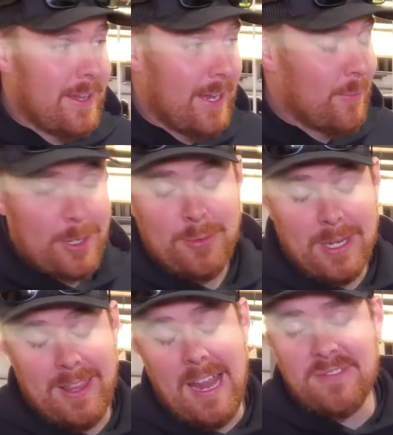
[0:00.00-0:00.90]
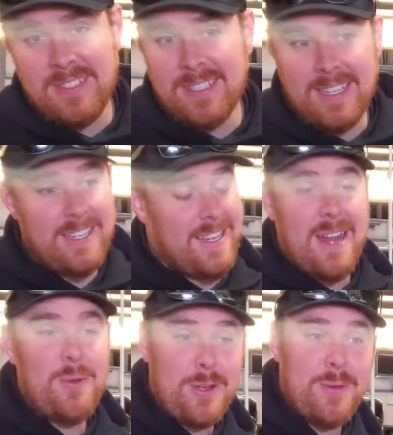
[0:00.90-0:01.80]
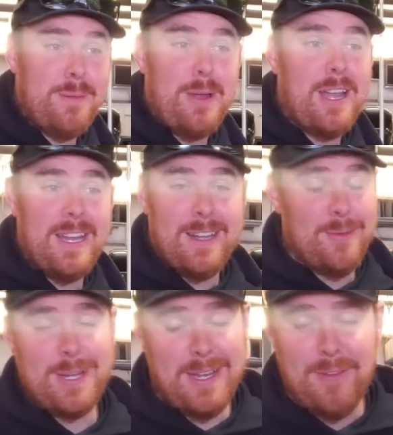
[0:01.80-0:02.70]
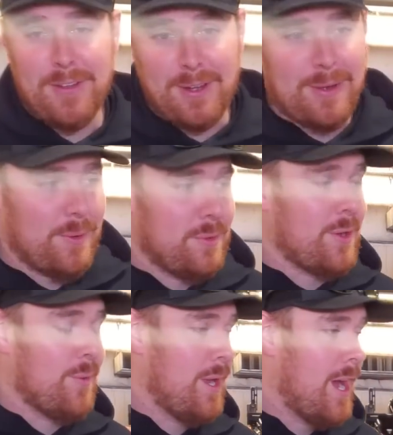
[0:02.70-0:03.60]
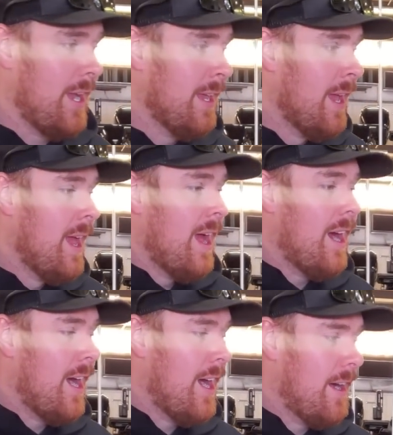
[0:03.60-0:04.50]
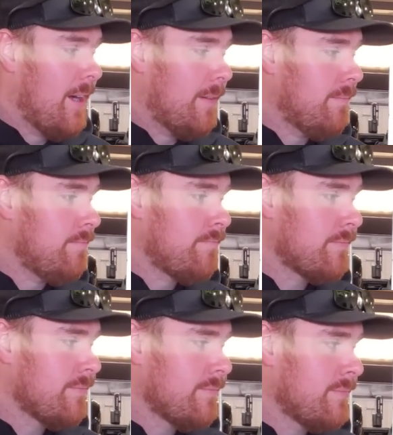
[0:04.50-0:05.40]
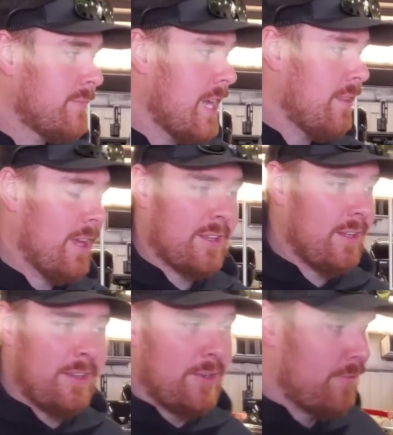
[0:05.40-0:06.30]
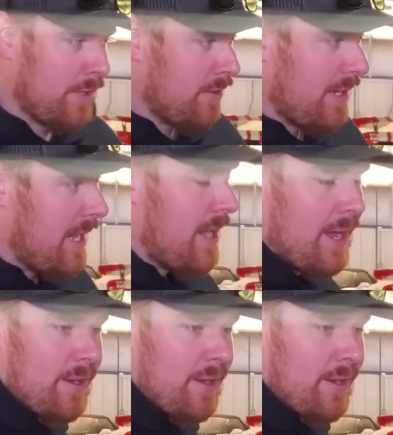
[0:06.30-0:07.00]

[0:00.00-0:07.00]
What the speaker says: It worked when it left. It did not work when he brought it here. We could not figure out what was going on. Luckily, he figured it out.